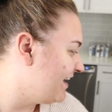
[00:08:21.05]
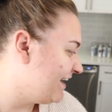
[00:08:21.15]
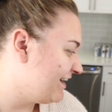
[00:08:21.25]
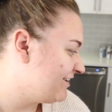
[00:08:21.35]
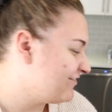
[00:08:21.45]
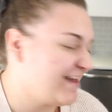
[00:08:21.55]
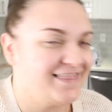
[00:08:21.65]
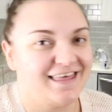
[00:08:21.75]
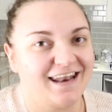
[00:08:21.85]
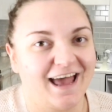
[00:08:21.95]
Um,
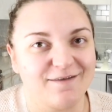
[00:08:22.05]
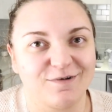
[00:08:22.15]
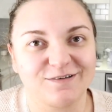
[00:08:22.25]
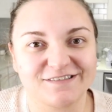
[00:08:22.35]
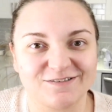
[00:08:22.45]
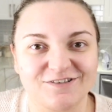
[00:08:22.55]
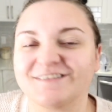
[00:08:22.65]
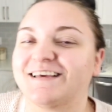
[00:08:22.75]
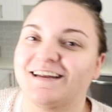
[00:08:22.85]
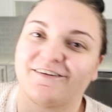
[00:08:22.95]
and then I'm also
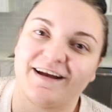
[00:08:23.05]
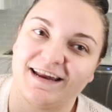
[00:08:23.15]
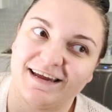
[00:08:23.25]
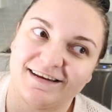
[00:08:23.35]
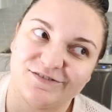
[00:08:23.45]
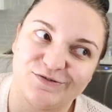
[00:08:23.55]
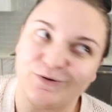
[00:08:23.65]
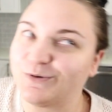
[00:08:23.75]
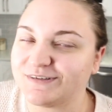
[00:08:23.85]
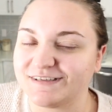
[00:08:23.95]
just getting ready to
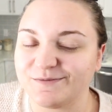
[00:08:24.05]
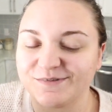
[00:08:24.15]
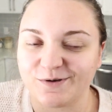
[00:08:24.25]
go to sleep.